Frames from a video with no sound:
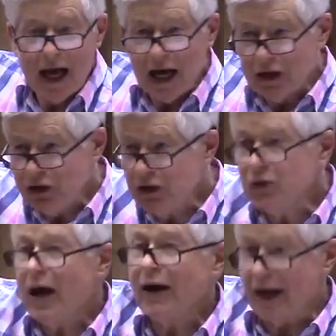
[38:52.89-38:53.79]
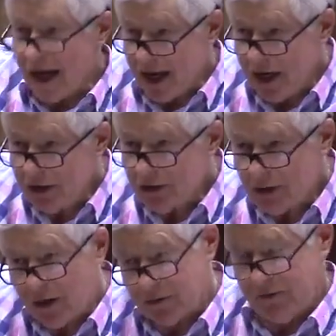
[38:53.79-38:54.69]
And you are a hero
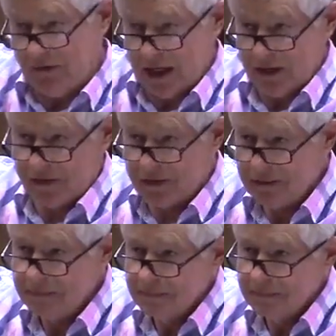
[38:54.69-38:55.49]
of the faith,